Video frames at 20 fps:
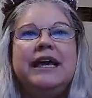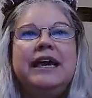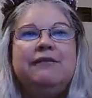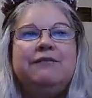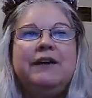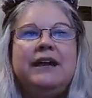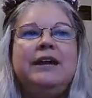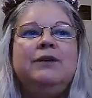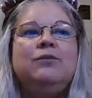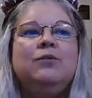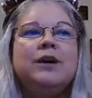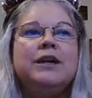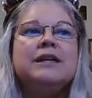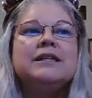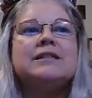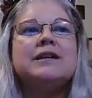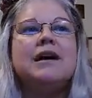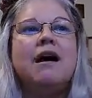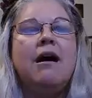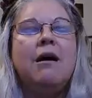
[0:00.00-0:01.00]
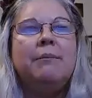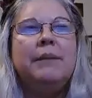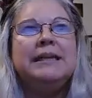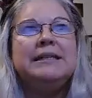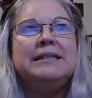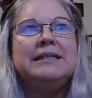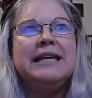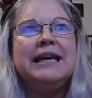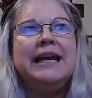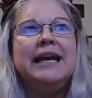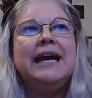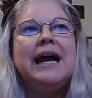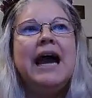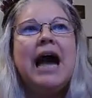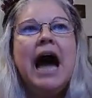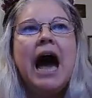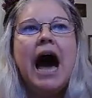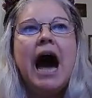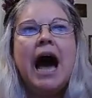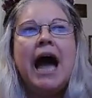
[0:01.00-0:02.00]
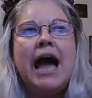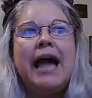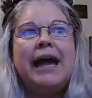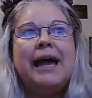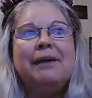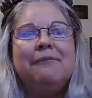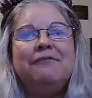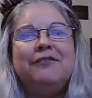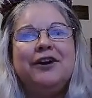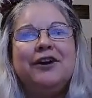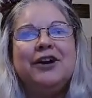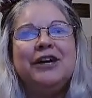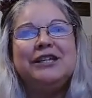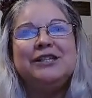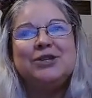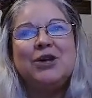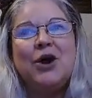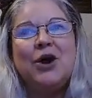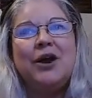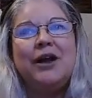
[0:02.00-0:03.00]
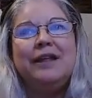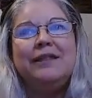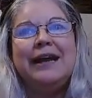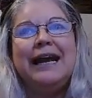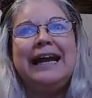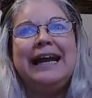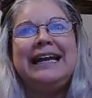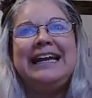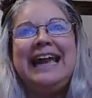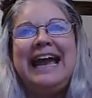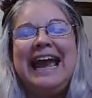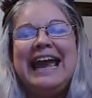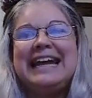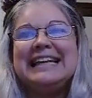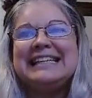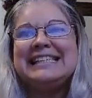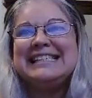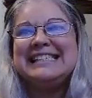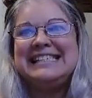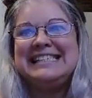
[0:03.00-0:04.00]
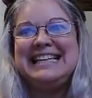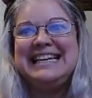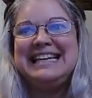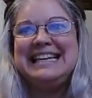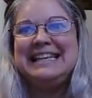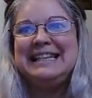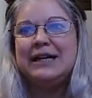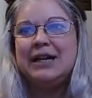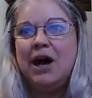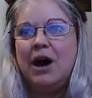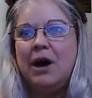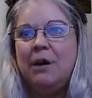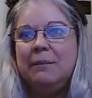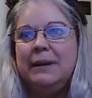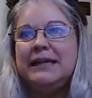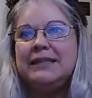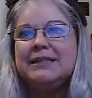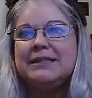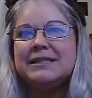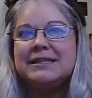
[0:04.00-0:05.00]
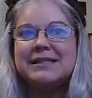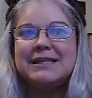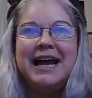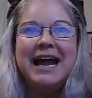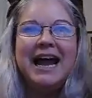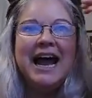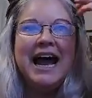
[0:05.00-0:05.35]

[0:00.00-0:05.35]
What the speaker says: If anyone is commenting, I am very sorry that I can't see the comments.